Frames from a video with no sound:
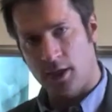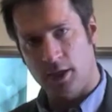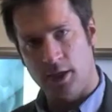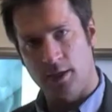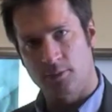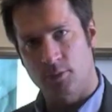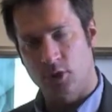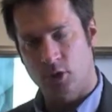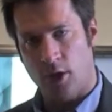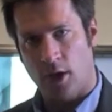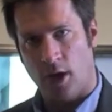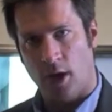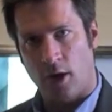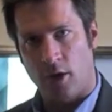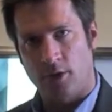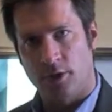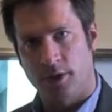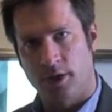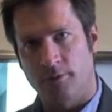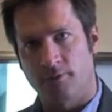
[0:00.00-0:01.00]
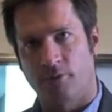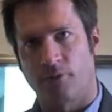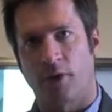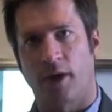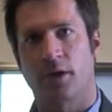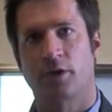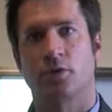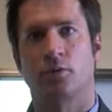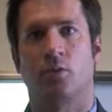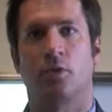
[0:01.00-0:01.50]
in a deep chair, deep
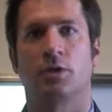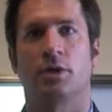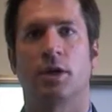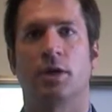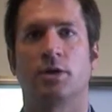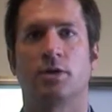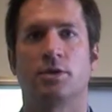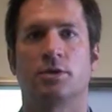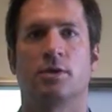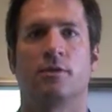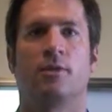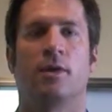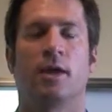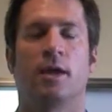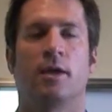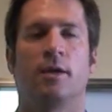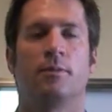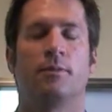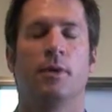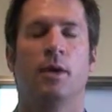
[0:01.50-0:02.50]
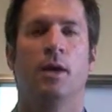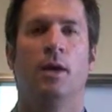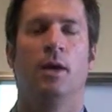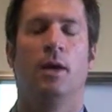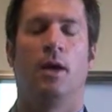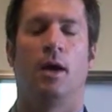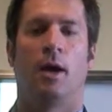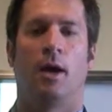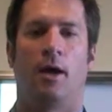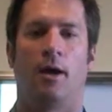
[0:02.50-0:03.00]
flexion rotations of the hip,
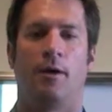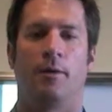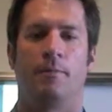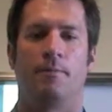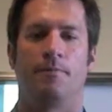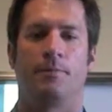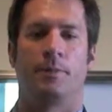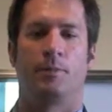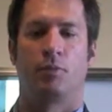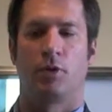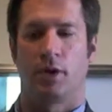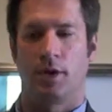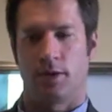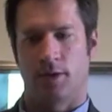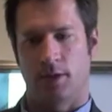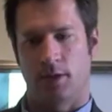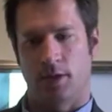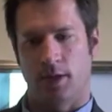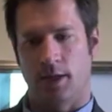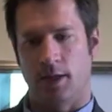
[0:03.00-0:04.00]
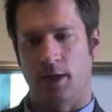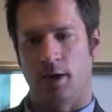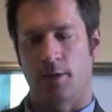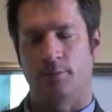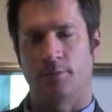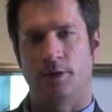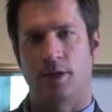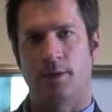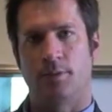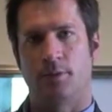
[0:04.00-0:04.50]
bringing the knee
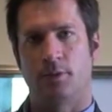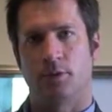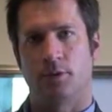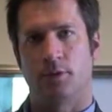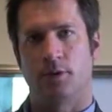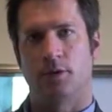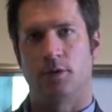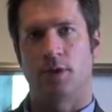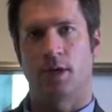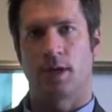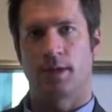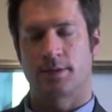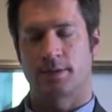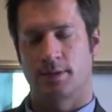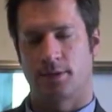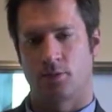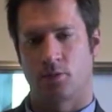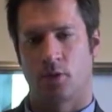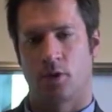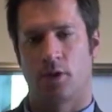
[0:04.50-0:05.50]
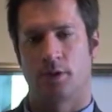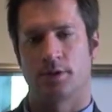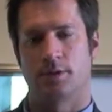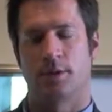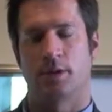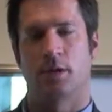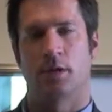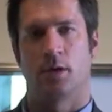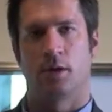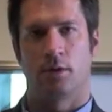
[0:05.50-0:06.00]
up deep into the chest as well
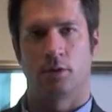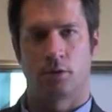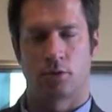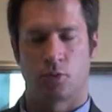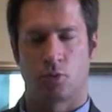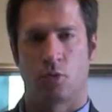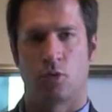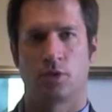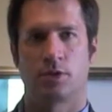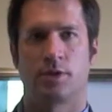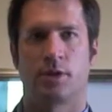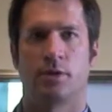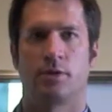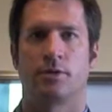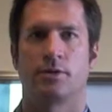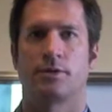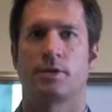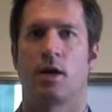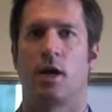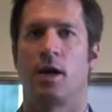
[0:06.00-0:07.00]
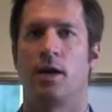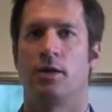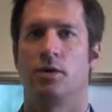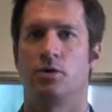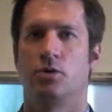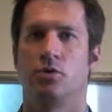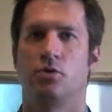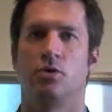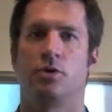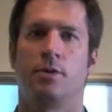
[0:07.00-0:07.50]
as towards the other side
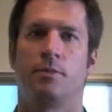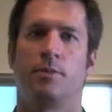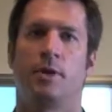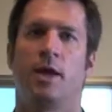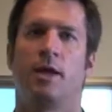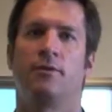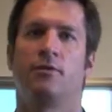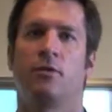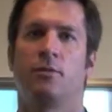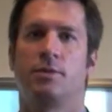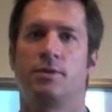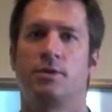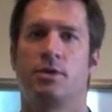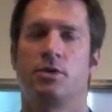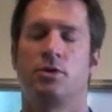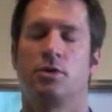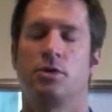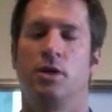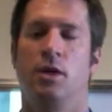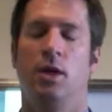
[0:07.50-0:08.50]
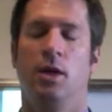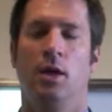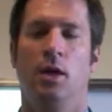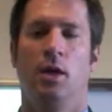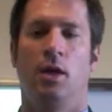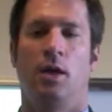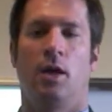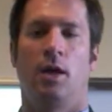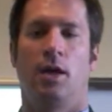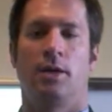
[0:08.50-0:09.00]
is usually a painful position.
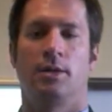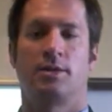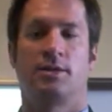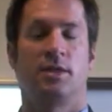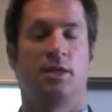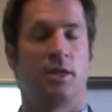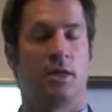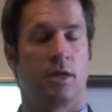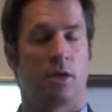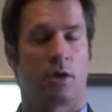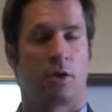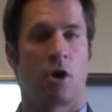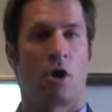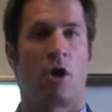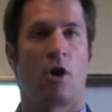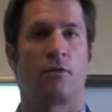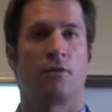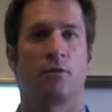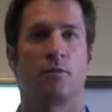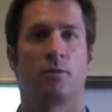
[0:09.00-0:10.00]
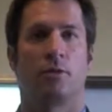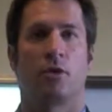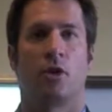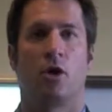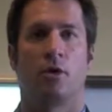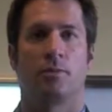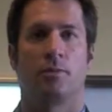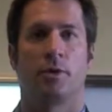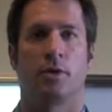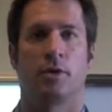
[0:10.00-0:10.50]
Sitting in a car for
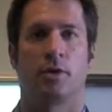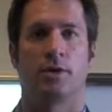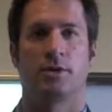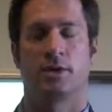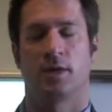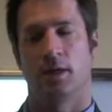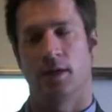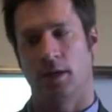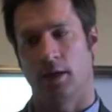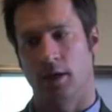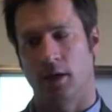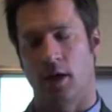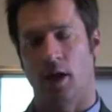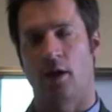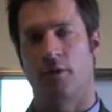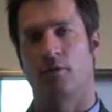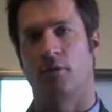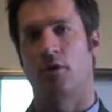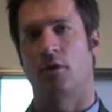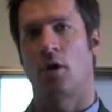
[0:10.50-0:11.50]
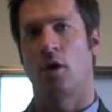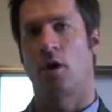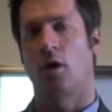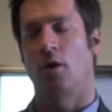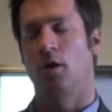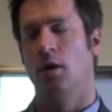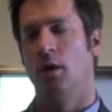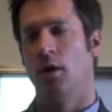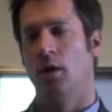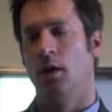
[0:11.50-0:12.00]
prolonged periods, getting in and out of a
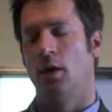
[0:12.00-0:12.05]
car,